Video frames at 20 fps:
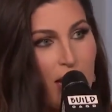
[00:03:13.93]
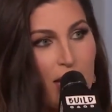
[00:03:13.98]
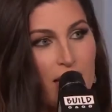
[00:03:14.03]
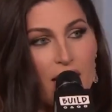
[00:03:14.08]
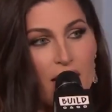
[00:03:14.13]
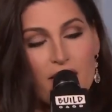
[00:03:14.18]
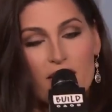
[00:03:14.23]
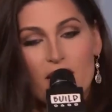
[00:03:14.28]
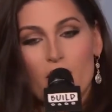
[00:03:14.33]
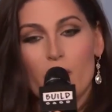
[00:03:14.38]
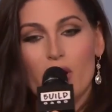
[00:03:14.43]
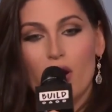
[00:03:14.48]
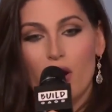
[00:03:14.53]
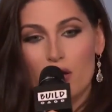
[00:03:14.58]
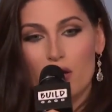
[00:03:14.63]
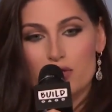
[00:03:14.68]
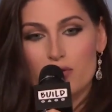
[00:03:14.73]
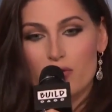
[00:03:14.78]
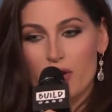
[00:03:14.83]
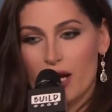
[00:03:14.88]
And I think we
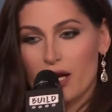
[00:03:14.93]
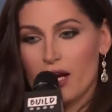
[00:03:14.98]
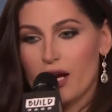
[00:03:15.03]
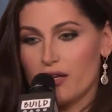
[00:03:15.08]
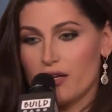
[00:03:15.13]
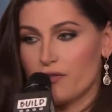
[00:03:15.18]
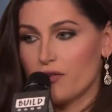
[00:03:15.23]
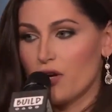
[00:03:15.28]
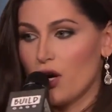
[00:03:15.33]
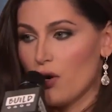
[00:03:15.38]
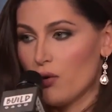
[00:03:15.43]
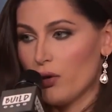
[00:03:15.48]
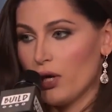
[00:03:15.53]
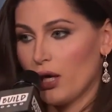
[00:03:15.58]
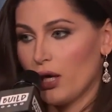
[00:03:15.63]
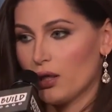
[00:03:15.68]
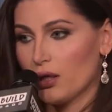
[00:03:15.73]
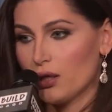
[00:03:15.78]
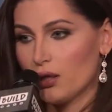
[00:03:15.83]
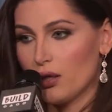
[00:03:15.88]
all do that kind of
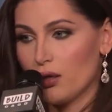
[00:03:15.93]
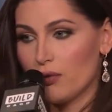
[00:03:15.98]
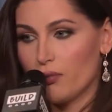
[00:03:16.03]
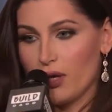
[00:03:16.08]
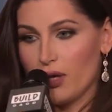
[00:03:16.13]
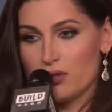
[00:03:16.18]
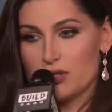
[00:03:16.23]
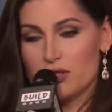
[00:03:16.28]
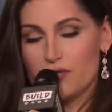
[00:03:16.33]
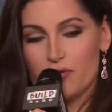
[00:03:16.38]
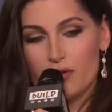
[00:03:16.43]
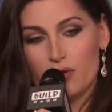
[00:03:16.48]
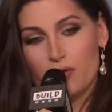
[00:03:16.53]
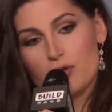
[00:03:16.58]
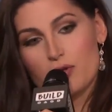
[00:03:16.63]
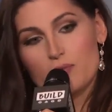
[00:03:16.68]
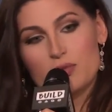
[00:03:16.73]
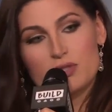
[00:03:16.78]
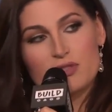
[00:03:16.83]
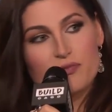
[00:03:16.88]
coding around different
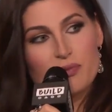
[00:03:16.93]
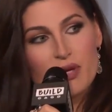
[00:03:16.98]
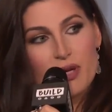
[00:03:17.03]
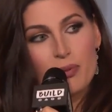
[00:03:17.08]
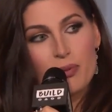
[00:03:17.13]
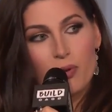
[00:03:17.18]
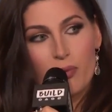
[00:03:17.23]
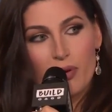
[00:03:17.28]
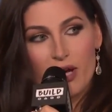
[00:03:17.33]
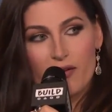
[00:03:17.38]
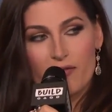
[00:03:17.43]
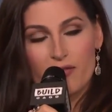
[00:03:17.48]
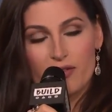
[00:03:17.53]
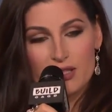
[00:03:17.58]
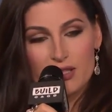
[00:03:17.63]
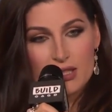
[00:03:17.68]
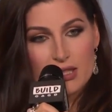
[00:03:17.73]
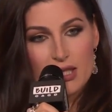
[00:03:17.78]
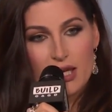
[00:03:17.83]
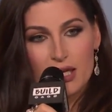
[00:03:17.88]
groups of people. We have
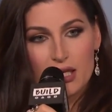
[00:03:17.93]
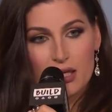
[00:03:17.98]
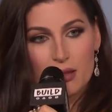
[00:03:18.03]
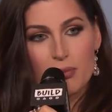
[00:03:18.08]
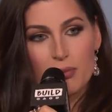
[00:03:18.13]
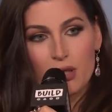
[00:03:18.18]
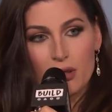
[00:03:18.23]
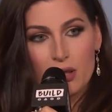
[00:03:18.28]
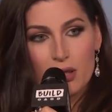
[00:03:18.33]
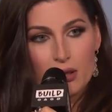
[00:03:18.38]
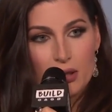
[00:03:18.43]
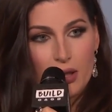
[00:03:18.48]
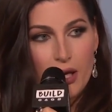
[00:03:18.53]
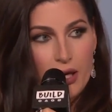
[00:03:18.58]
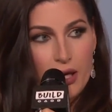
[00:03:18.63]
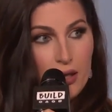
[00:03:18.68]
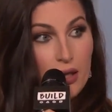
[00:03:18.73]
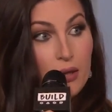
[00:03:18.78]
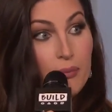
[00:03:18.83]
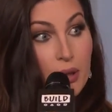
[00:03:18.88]
this like chameleon like